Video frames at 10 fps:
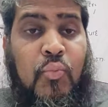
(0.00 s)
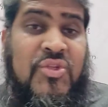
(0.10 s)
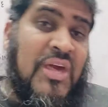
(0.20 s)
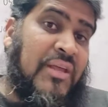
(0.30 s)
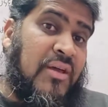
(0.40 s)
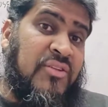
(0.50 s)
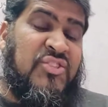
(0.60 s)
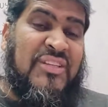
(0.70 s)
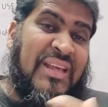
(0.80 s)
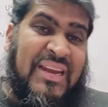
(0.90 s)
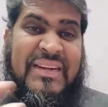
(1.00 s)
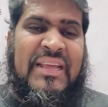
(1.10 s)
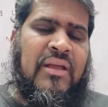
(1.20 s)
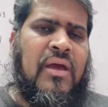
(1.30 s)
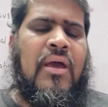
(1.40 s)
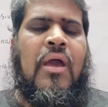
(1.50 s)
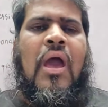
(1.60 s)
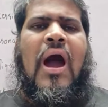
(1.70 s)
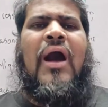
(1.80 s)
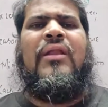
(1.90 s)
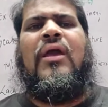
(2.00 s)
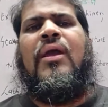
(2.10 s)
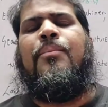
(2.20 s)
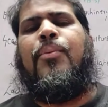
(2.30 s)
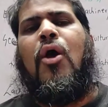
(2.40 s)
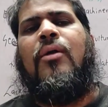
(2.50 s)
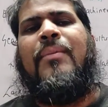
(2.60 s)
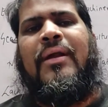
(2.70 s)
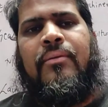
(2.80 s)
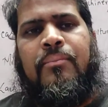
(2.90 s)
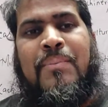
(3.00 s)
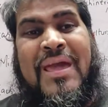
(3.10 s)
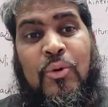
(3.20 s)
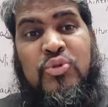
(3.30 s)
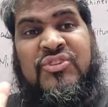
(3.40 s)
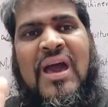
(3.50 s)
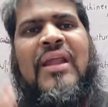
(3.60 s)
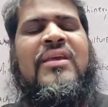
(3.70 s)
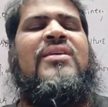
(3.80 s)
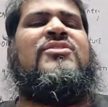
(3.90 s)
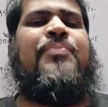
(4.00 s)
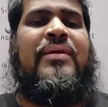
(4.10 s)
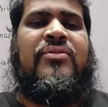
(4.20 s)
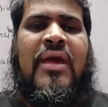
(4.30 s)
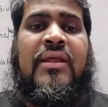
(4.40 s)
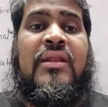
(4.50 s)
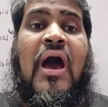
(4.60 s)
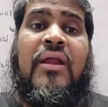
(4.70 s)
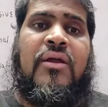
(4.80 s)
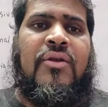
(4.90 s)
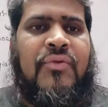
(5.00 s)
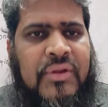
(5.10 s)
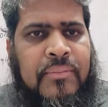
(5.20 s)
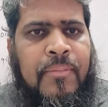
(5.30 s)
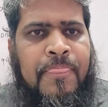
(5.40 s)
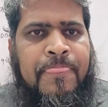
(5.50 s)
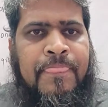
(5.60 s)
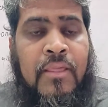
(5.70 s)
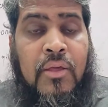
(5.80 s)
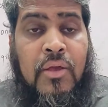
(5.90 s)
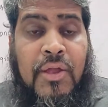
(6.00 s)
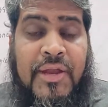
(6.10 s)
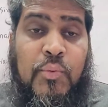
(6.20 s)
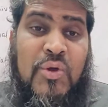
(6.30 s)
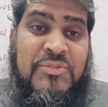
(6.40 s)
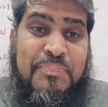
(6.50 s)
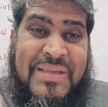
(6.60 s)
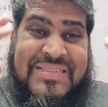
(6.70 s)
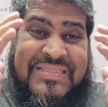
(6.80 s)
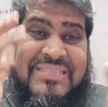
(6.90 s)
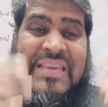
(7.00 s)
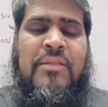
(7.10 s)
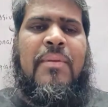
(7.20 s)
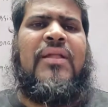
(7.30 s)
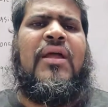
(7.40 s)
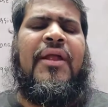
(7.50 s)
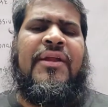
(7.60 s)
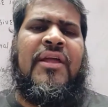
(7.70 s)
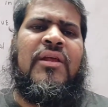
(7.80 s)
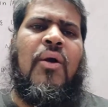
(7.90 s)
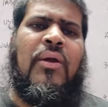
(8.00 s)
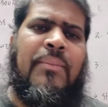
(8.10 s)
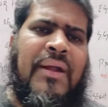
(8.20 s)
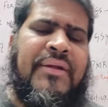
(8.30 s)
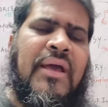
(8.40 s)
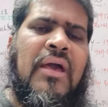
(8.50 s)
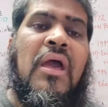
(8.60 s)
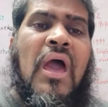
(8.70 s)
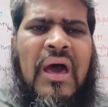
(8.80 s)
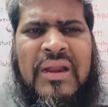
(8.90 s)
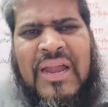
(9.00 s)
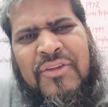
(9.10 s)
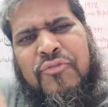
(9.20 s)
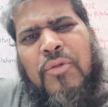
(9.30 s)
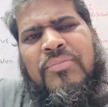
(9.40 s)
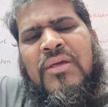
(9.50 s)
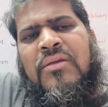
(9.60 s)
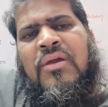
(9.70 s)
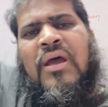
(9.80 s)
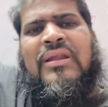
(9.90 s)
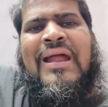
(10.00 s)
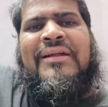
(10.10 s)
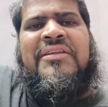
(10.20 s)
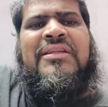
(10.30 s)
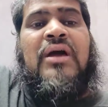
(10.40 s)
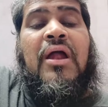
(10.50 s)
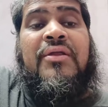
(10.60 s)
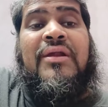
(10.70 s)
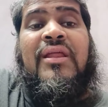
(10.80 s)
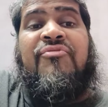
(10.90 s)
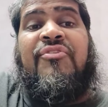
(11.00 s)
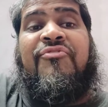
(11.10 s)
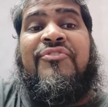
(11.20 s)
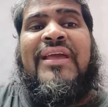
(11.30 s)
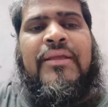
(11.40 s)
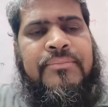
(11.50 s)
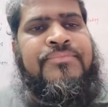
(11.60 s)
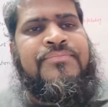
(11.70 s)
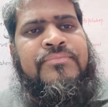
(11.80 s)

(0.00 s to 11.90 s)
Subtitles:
which are generating unemployment. Berozgari is been there in our country. It was been seen by the Indian government right from the year 1950